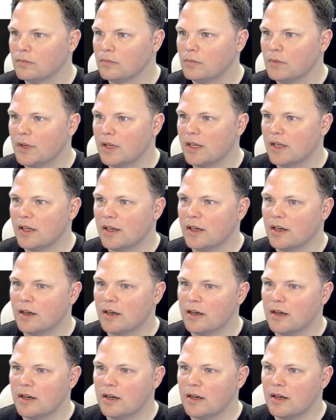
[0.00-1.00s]
and click
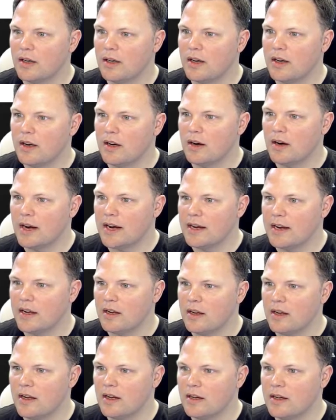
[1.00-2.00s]
our gear
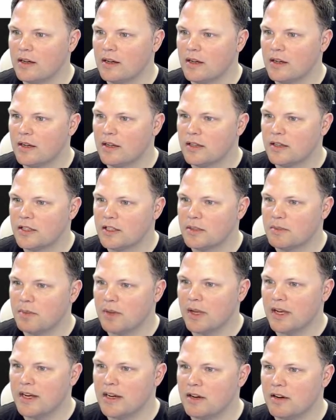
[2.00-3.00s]
icon,
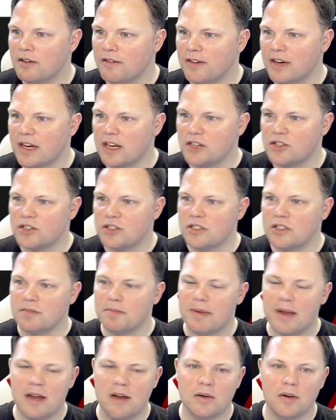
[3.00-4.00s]
display, notifications,
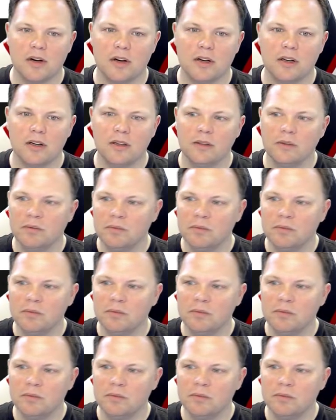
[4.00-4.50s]
power.